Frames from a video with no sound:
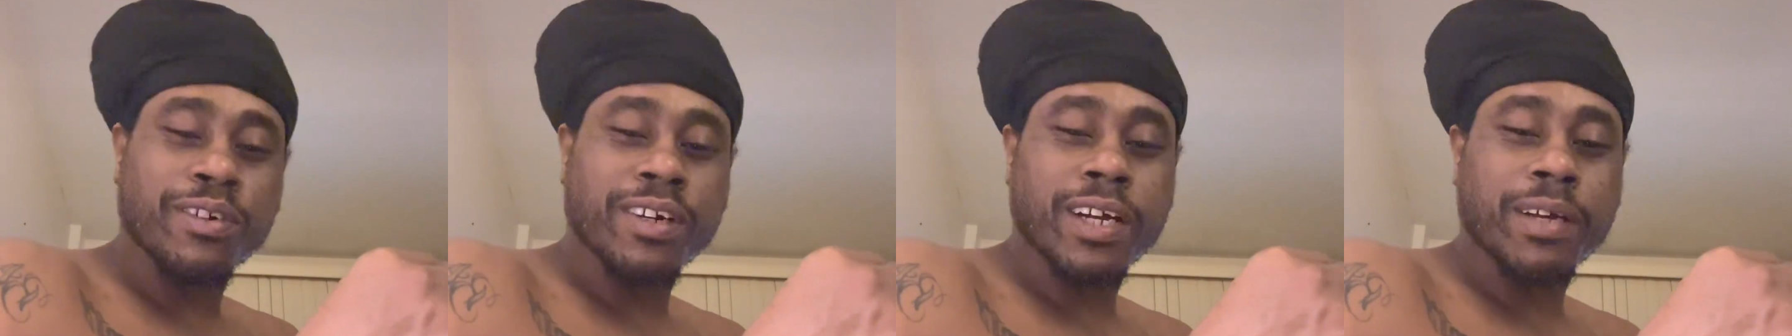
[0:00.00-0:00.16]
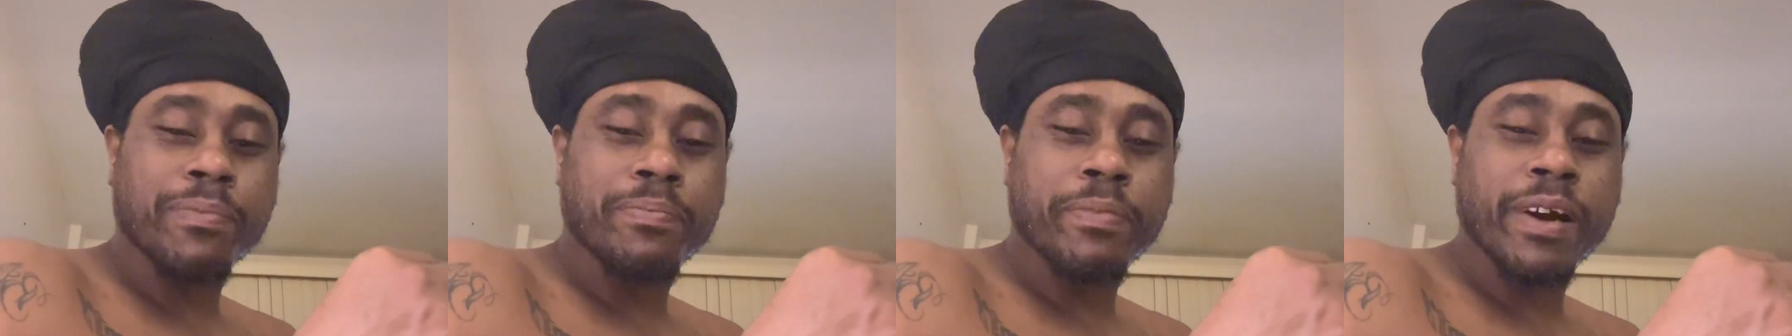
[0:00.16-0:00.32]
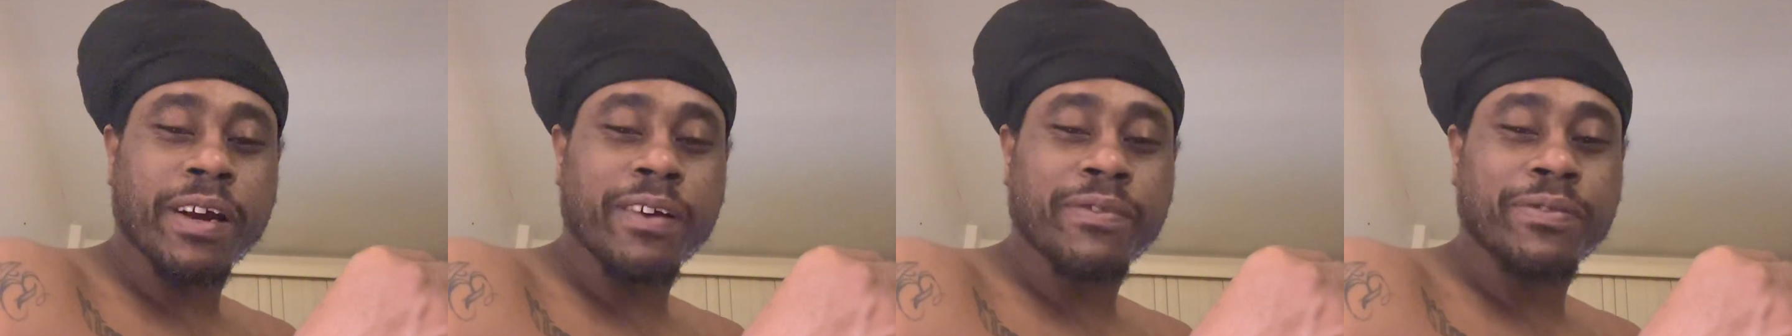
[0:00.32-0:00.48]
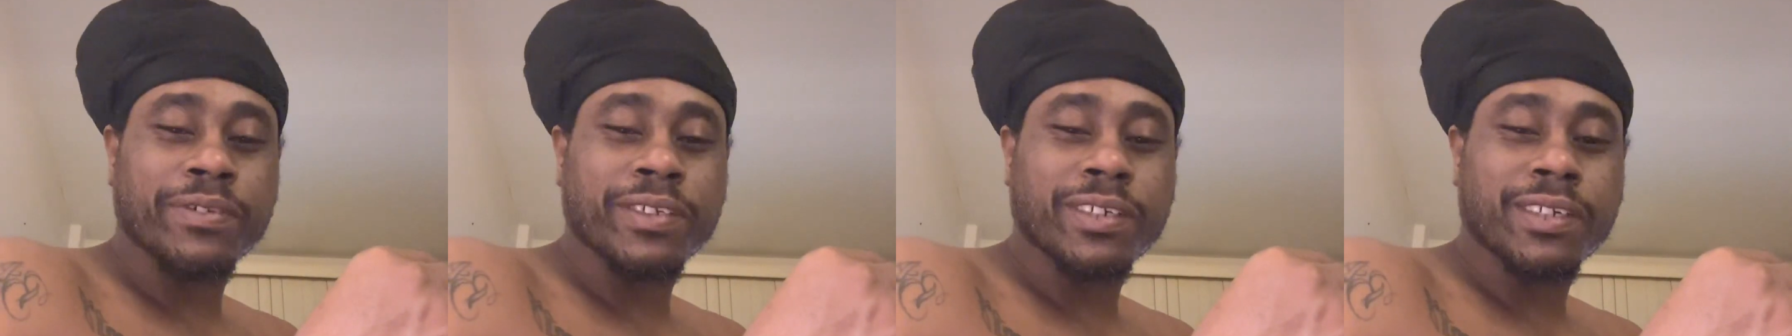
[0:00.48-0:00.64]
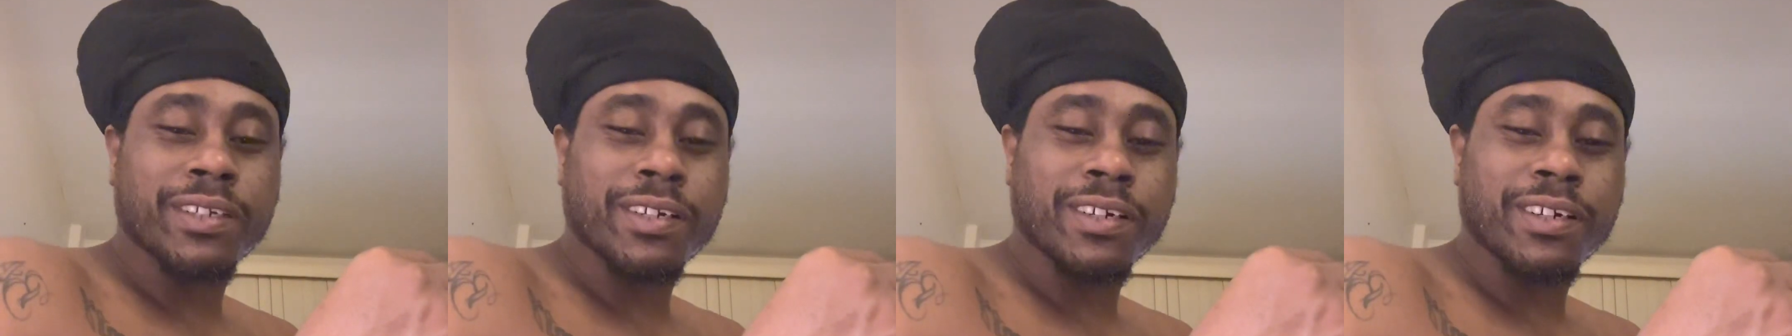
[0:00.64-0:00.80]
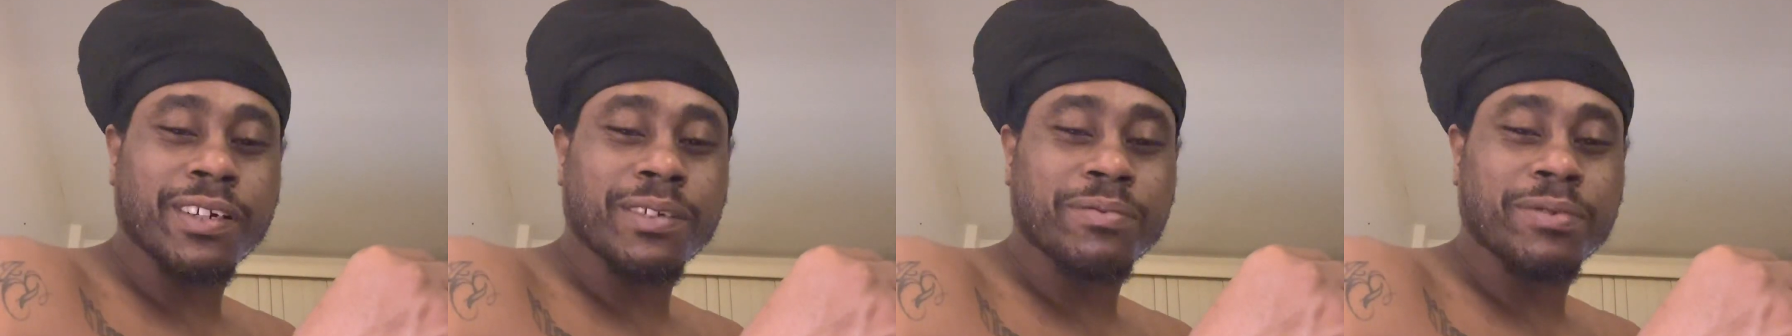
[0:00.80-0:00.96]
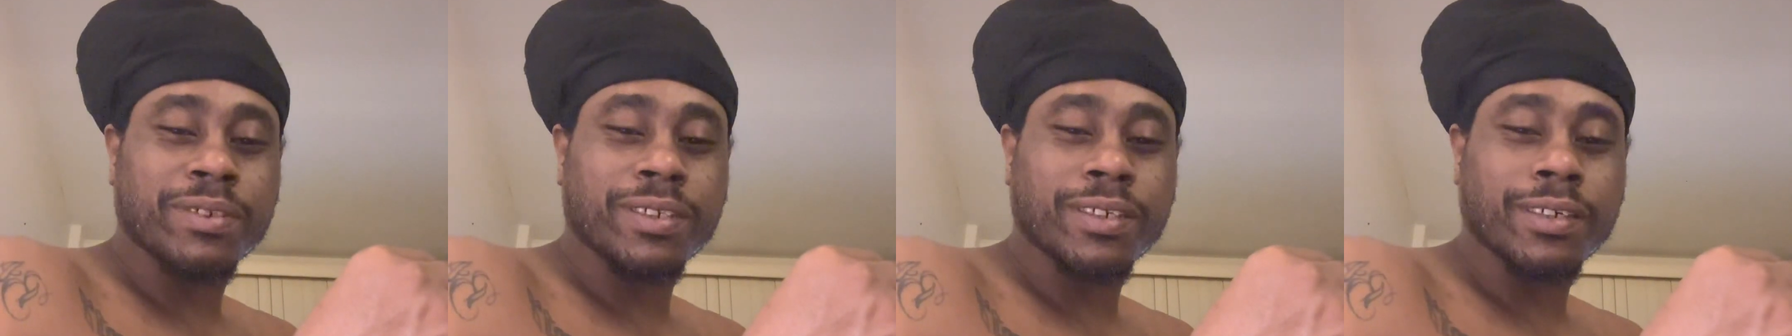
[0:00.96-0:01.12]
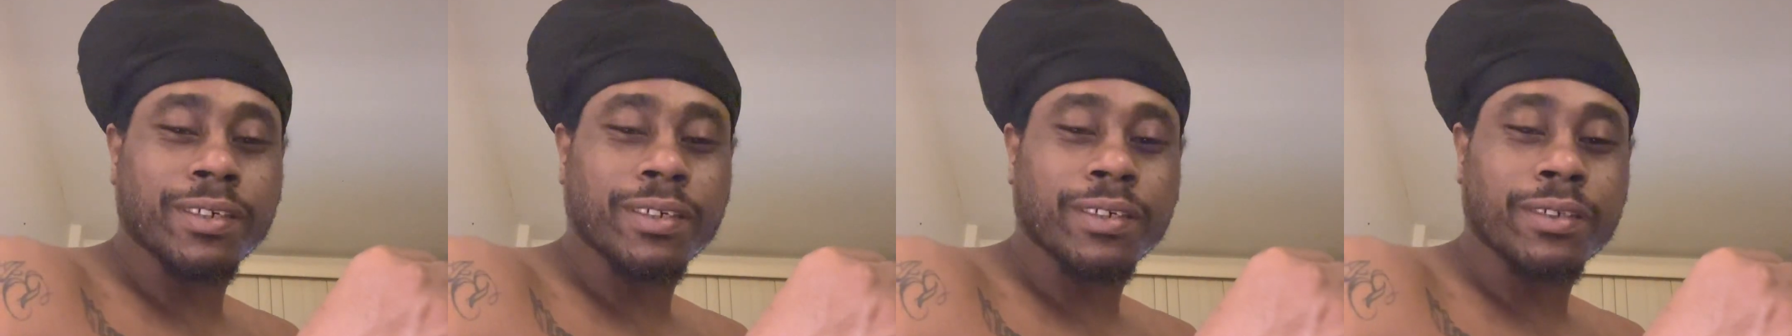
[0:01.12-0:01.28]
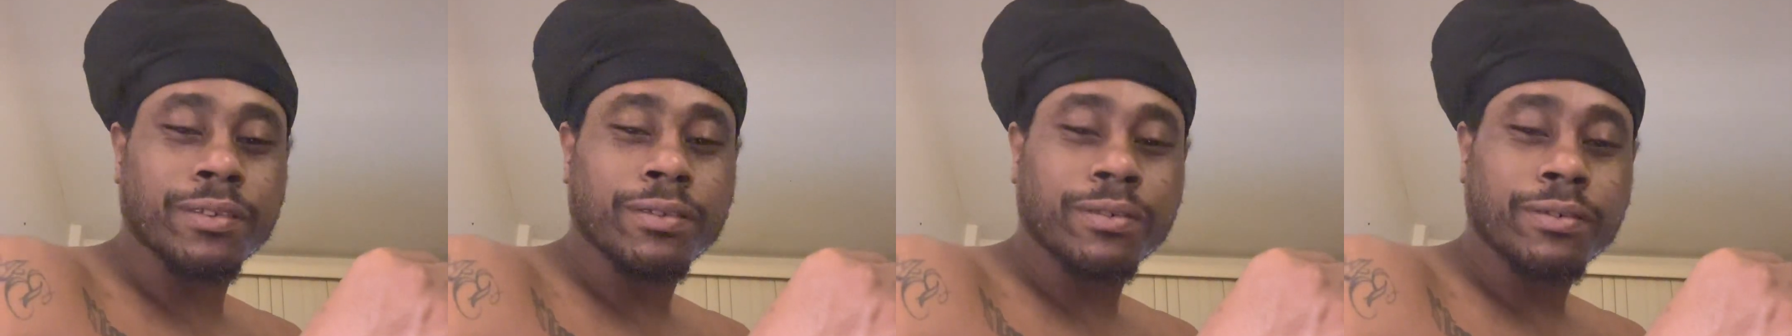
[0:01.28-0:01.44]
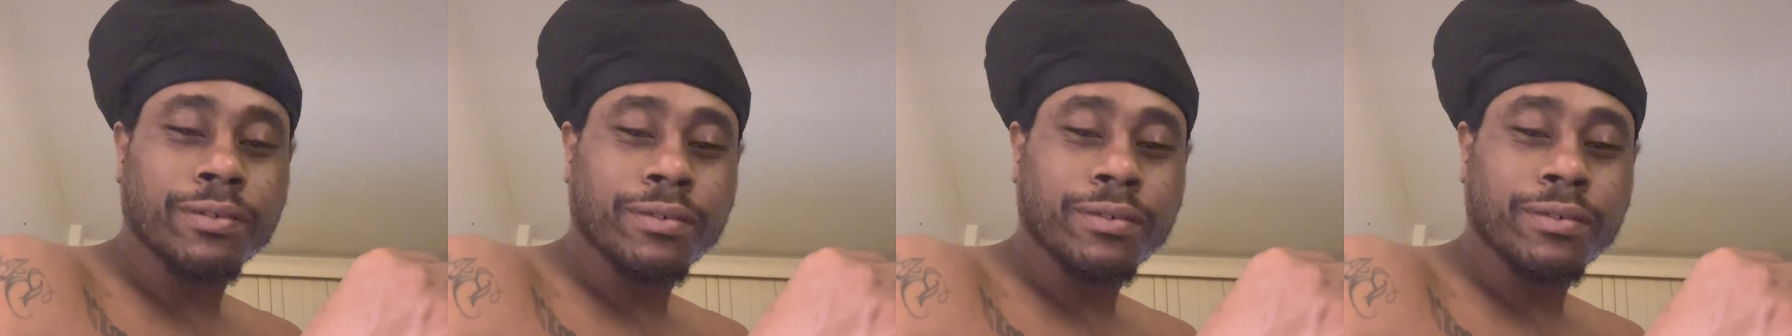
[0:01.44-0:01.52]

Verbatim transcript: that Breakfast Club shit.